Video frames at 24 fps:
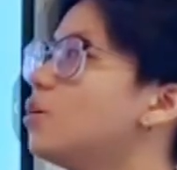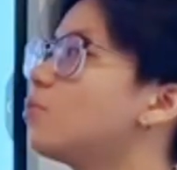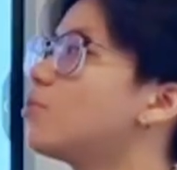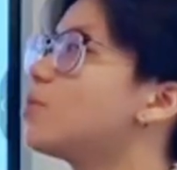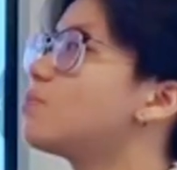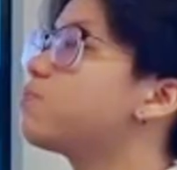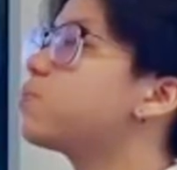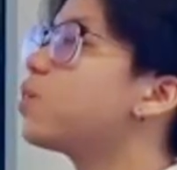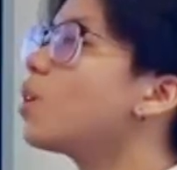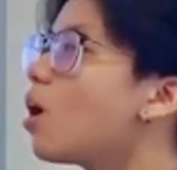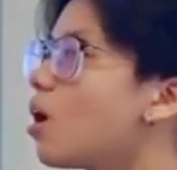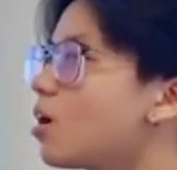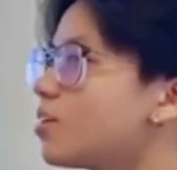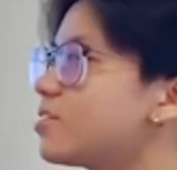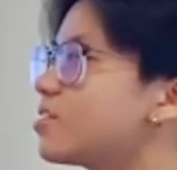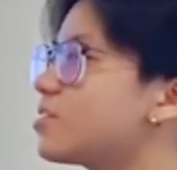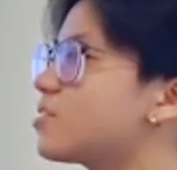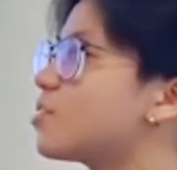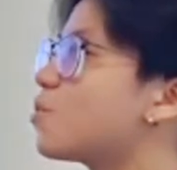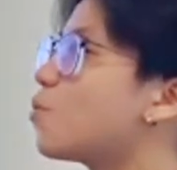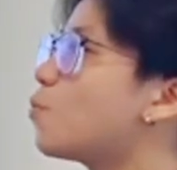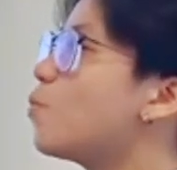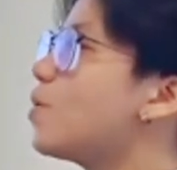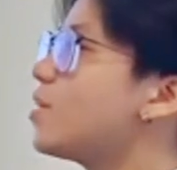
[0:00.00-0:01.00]
We plot
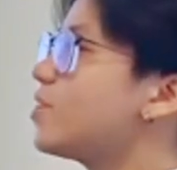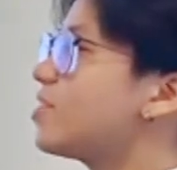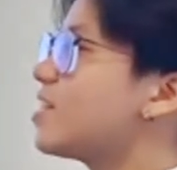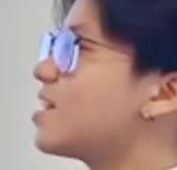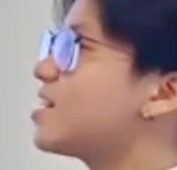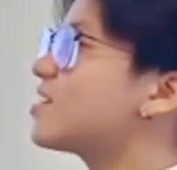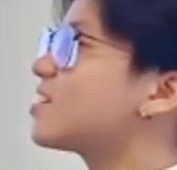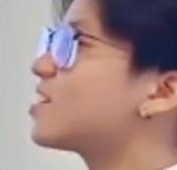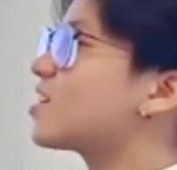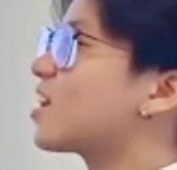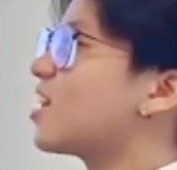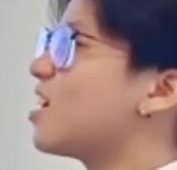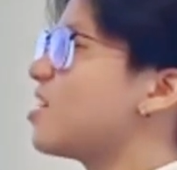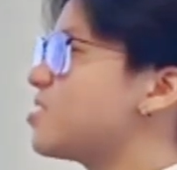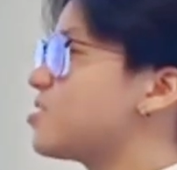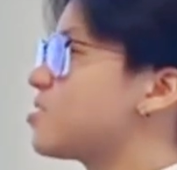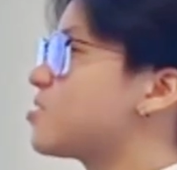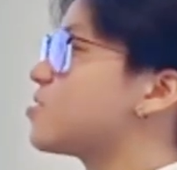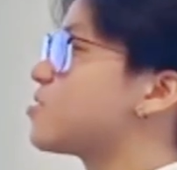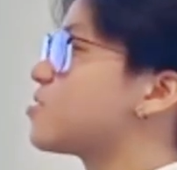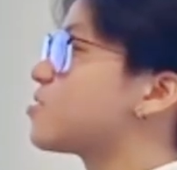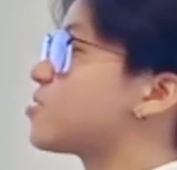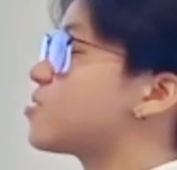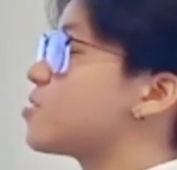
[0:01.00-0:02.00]
the within
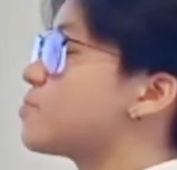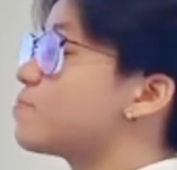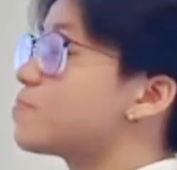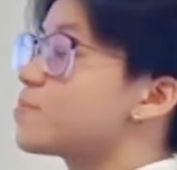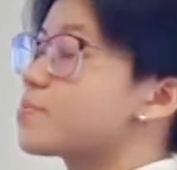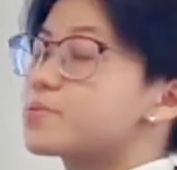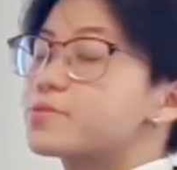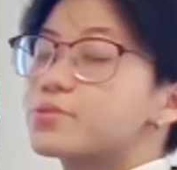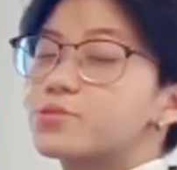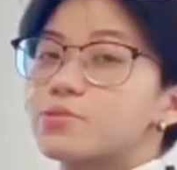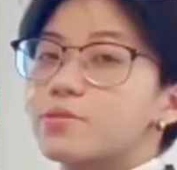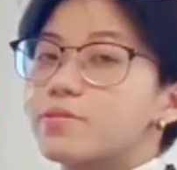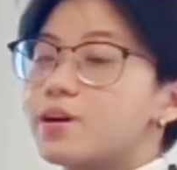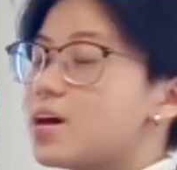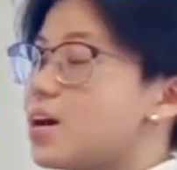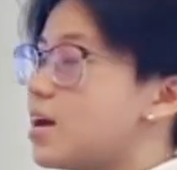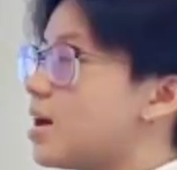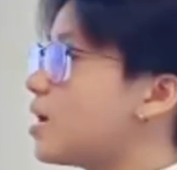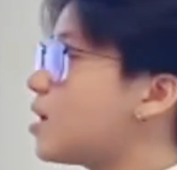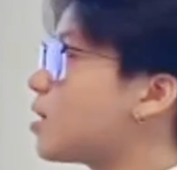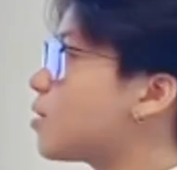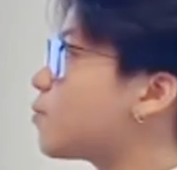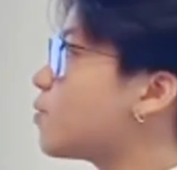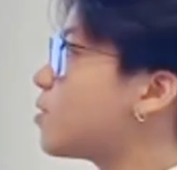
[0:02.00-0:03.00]
cluster sum
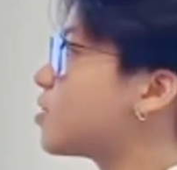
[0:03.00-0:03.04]
square,